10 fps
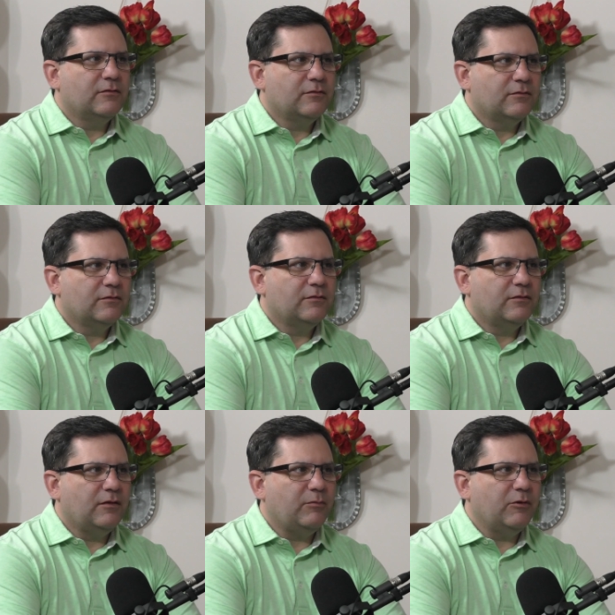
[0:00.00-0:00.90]
You were?
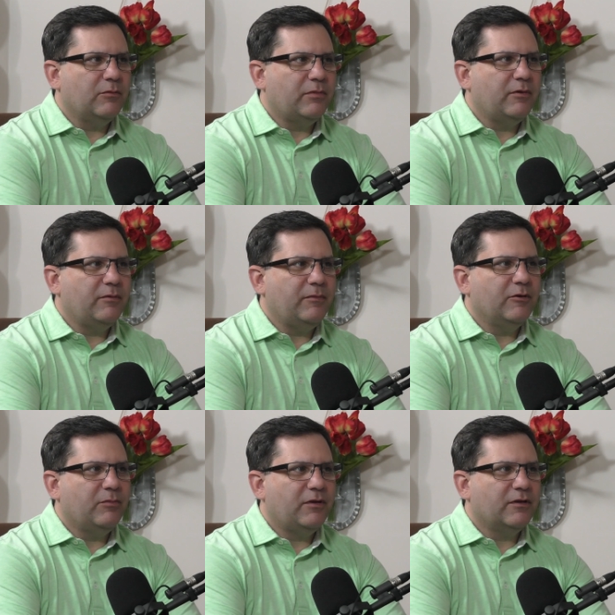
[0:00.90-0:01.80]
Mirapex?
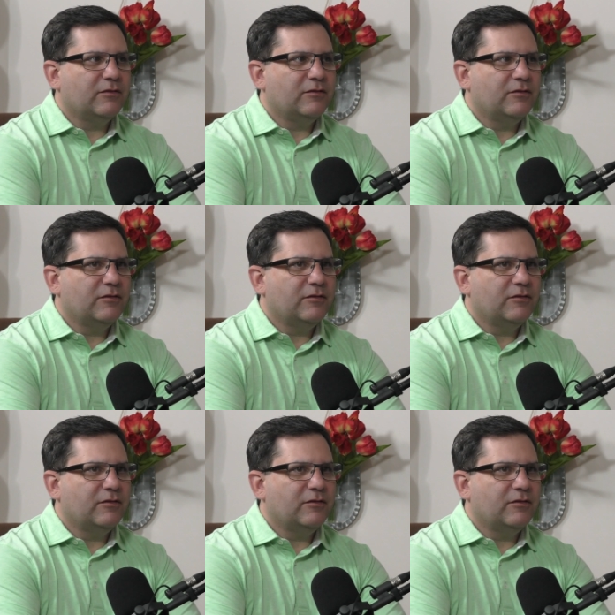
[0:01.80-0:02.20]
Mirapex. Okay.